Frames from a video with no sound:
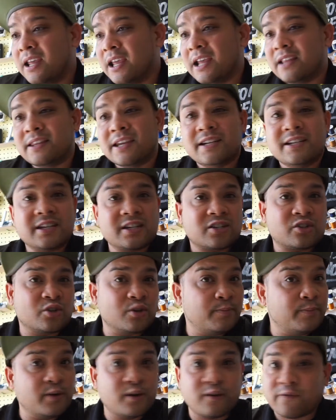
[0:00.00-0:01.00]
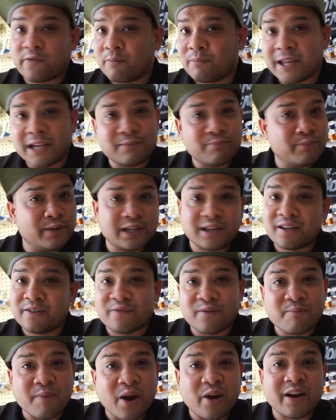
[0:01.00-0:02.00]
and they distribute from like middle of
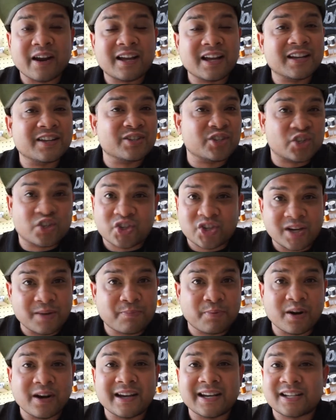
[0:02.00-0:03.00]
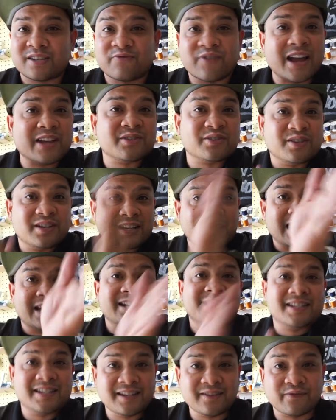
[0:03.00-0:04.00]
america because it's cheaper and it's faster to get
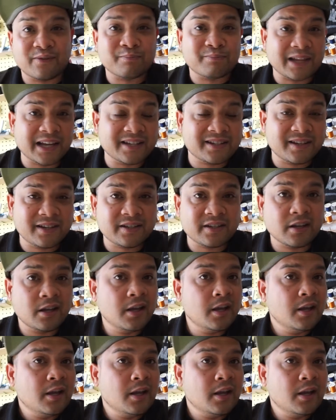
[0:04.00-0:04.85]
it to different places